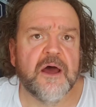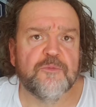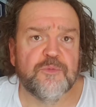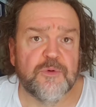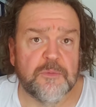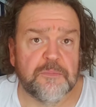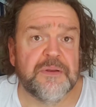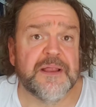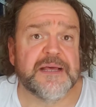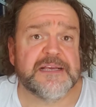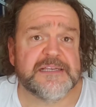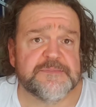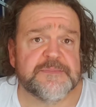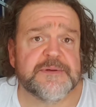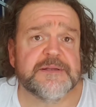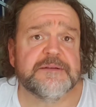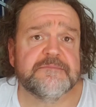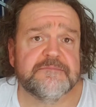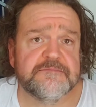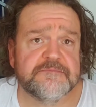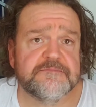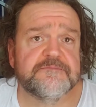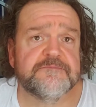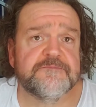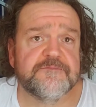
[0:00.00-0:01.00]
replacement
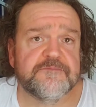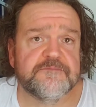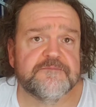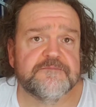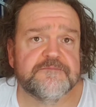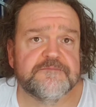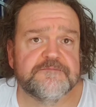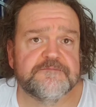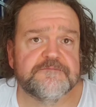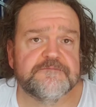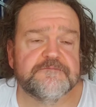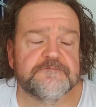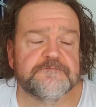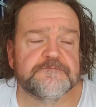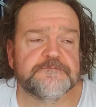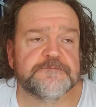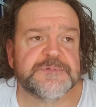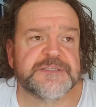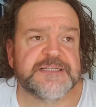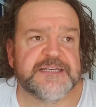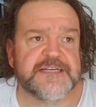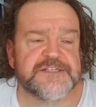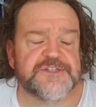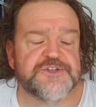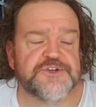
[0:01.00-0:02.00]

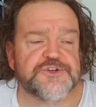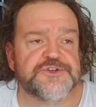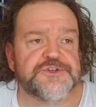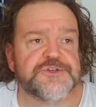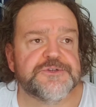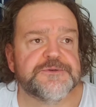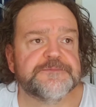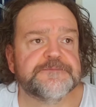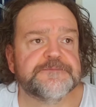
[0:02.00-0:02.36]
sensors,